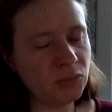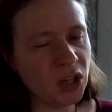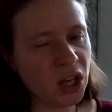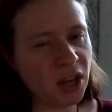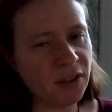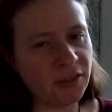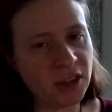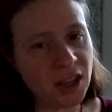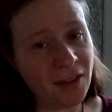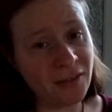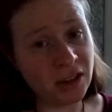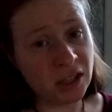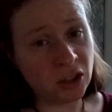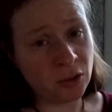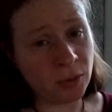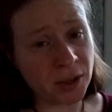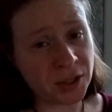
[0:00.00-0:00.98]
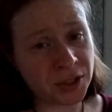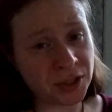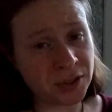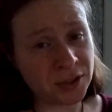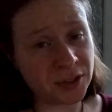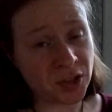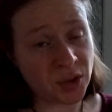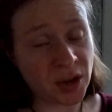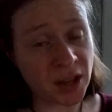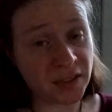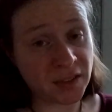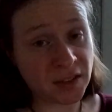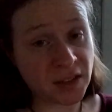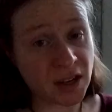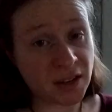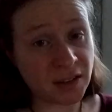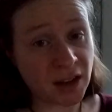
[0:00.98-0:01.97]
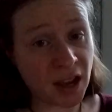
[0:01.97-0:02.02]
If you have any questions, don't
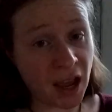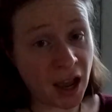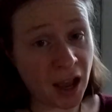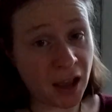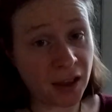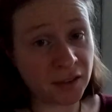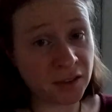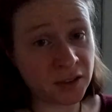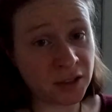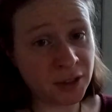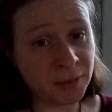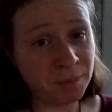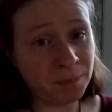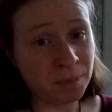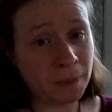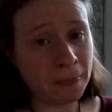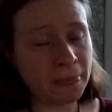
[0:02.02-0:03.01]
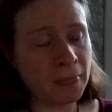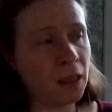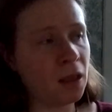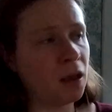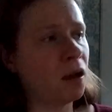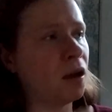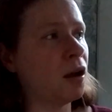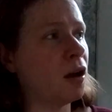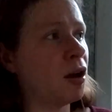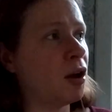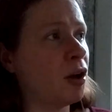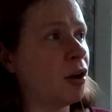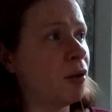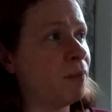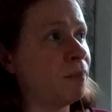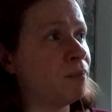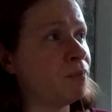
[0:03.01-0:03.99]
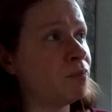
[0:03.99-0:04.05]
hesitate to ask.
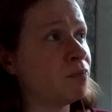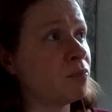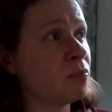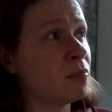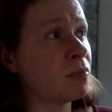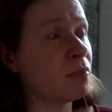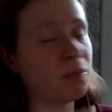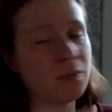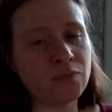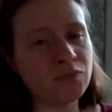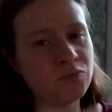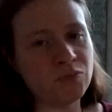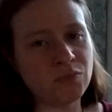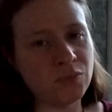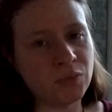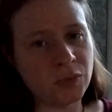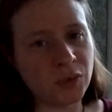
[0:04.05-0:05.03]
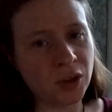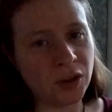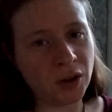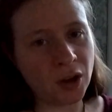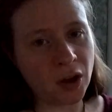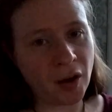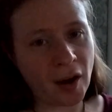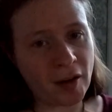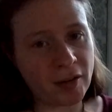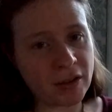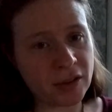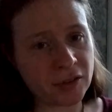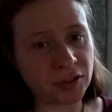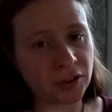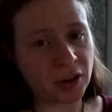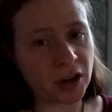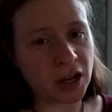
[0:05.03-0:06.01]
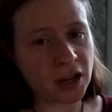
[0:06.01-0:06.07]
I'll
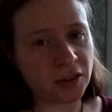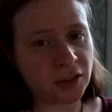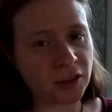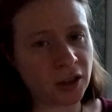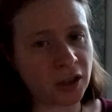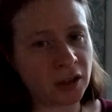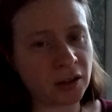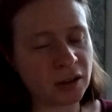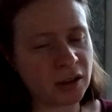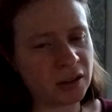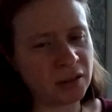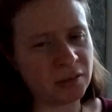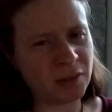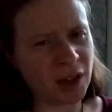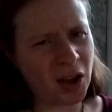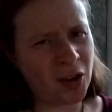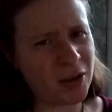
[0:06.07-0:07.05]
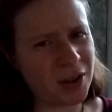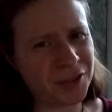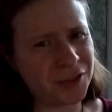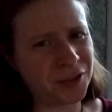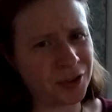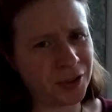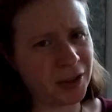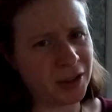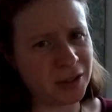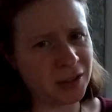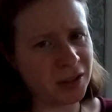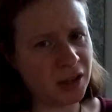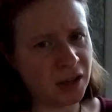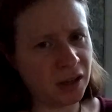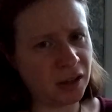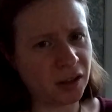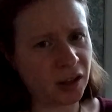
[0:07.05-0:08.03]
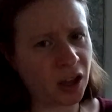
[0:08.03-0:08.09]
answer anything, and I'll answer it
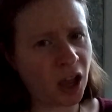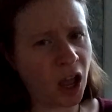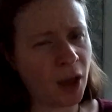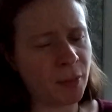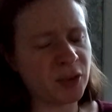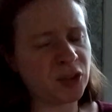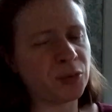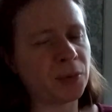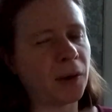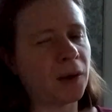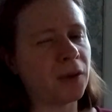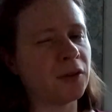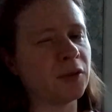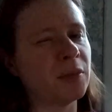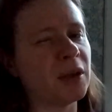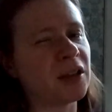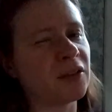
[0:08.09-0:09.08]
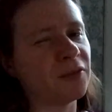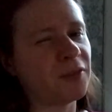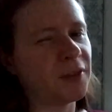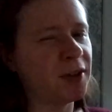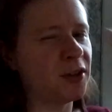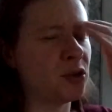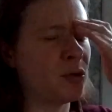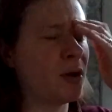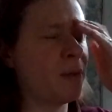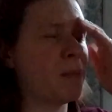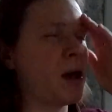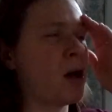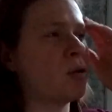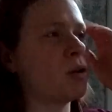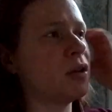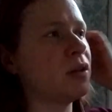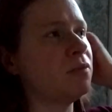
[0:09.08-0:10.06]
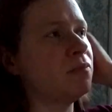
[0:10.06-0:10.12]
in the comments rather than make a video
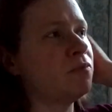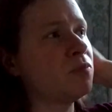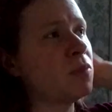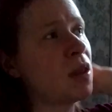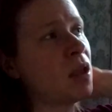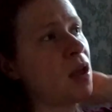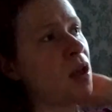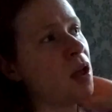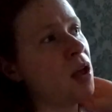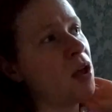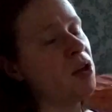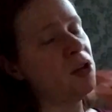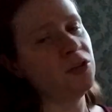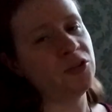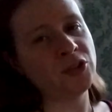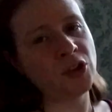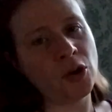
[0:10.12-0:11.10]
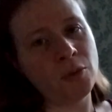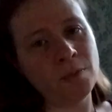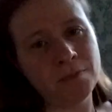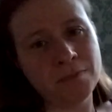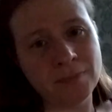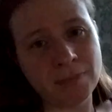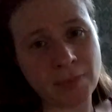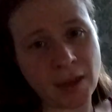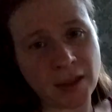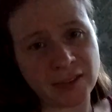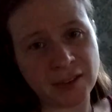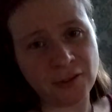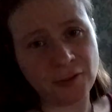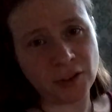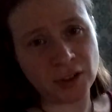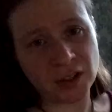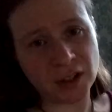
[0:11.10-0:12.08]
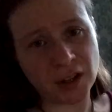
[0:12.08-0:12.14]
about it. So, that's it
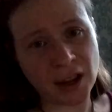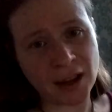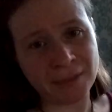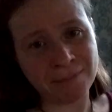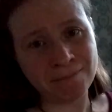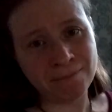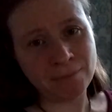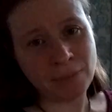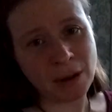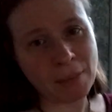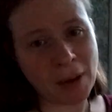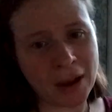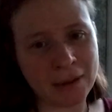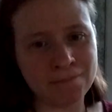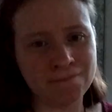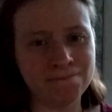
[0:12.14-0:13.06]
for today. Bye-bye.